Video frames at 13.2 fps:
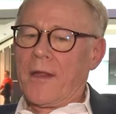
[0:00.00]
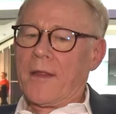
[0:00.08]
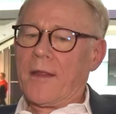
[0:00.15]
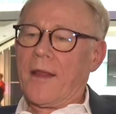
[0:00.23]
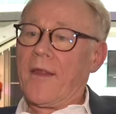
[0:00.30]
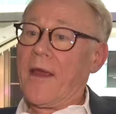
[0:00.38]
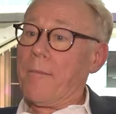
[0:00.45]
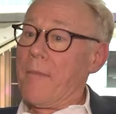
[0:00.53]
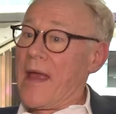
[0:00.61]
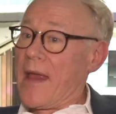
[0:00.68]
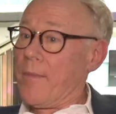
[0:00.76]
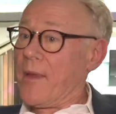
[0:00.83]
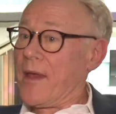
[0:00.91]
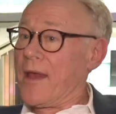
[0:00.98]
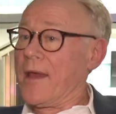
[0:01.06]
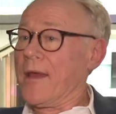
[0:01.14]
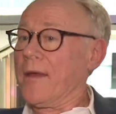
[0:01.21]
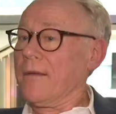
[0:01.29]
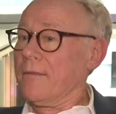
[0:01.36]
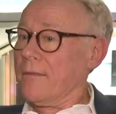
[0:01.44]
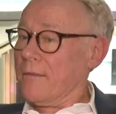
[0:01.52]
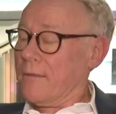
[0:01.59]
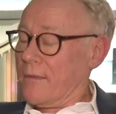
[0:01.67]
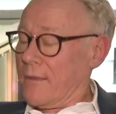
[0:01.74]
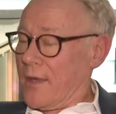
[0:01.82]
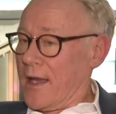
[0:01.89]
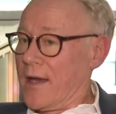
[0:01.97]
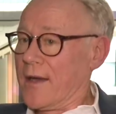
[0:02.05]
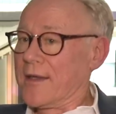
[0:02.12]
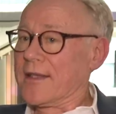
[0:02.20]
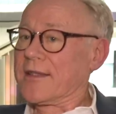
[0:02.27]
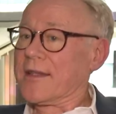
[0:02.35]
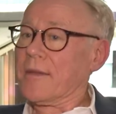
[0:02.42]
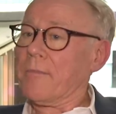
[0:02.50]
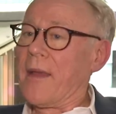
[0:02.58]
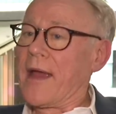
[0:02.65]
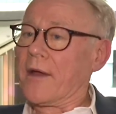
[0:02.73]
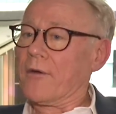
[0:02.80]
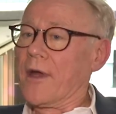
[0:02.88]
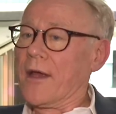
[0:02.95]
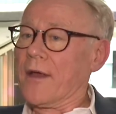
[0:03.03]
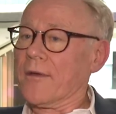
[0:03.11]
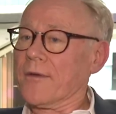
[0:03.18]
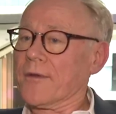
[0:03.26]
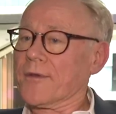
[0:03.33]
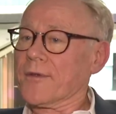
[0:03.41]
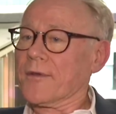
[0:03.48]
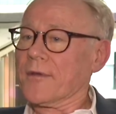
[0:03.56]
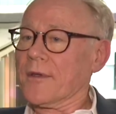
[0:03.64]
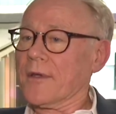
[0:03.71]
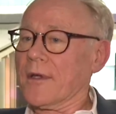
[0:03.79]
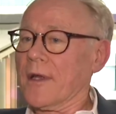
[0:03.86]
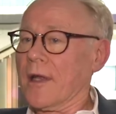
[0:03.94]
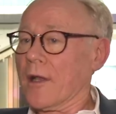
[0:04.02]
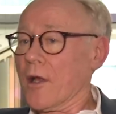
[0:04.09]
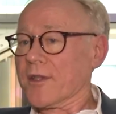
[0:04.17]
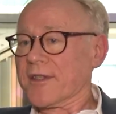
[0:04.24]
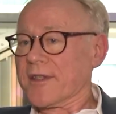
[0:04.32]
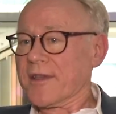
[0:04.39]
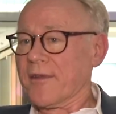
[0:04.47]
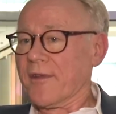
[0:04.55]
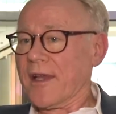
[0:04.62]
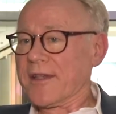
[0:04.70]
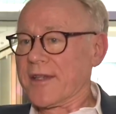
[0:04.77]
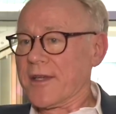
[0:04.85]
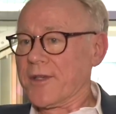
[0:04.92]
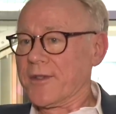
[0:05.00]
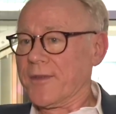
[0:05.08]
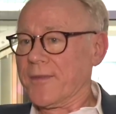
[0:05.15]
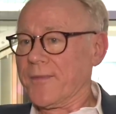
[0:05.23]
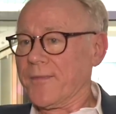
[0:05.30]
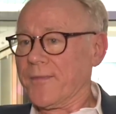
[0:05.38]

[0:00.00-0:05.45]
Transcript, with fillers: That there may be, in our distant background, a lost civilization.